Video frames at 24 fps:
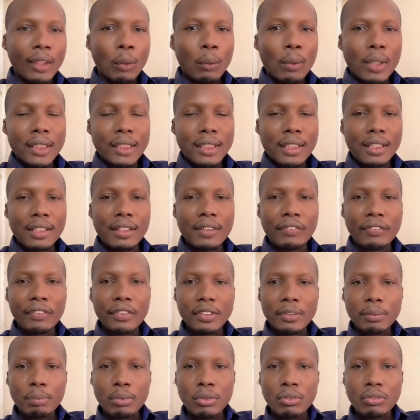what's the
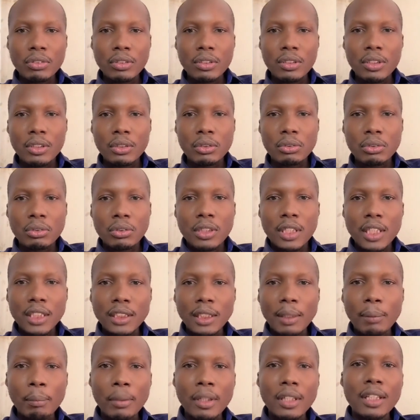difference between the two,
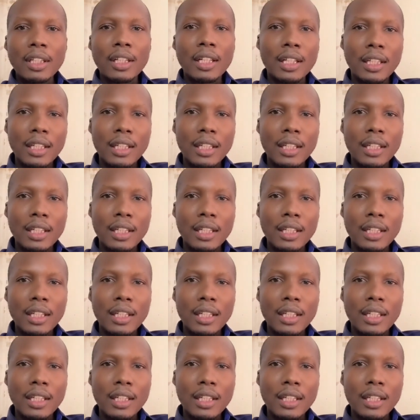data mining